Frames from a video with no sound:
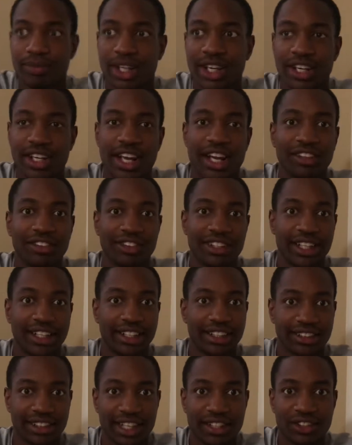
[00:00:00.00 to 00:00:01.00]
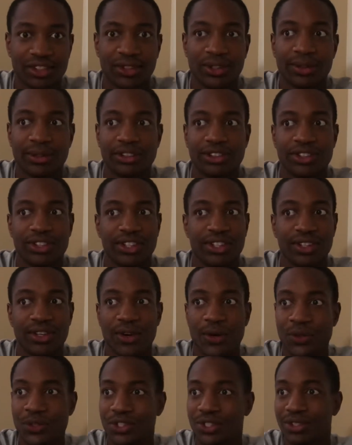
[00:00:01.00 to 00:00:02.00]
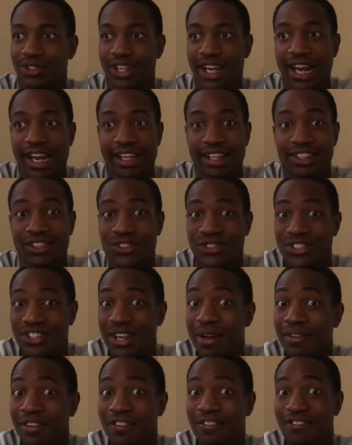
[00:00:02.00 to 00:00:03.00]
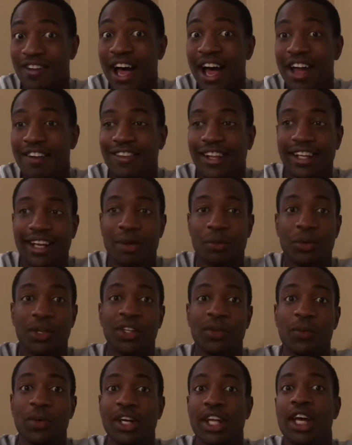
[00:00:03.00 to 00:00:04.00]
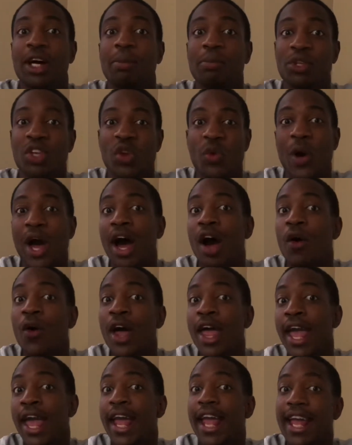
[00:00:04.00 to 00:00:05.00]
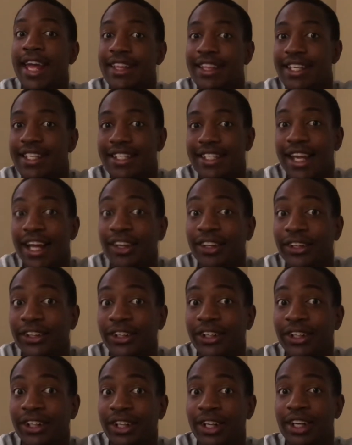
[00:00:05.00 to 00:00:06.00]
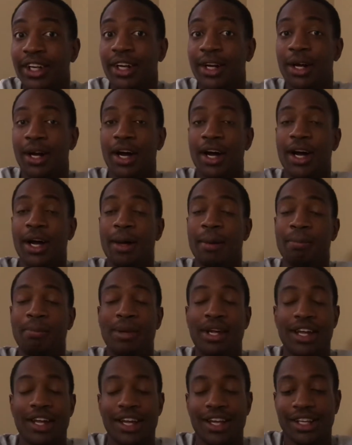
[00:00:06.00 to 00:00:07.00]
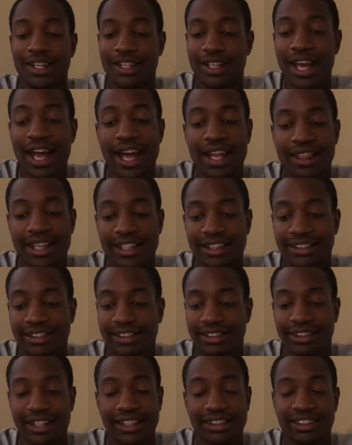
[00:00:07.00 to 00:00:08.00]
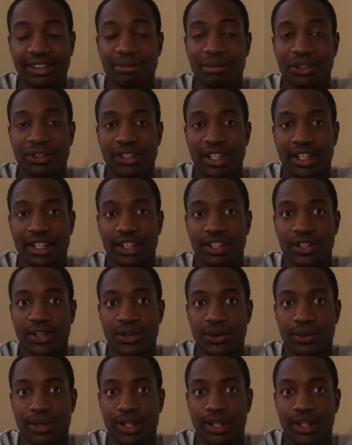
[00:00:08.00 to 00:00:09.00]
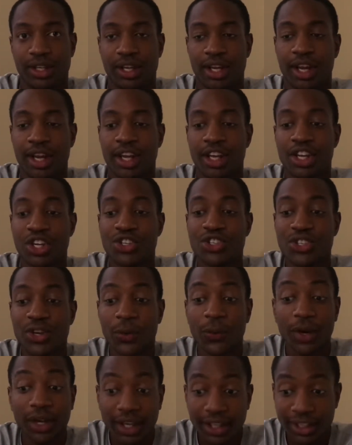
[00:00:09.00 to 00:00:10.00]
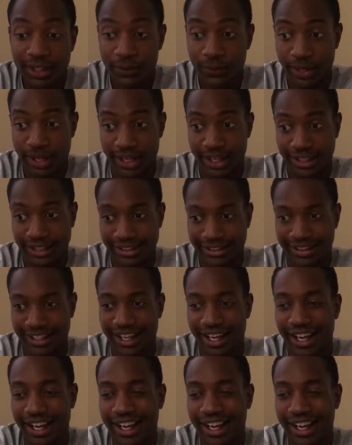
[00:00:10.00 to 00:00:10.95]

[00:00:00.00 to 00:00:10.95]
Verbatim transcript: And then I was like, is that the lowest you can go? She was like, I can do 75. Like, I really want to help you out and the seller. Um, but yeah, that's that's the most I can go with. So anyways,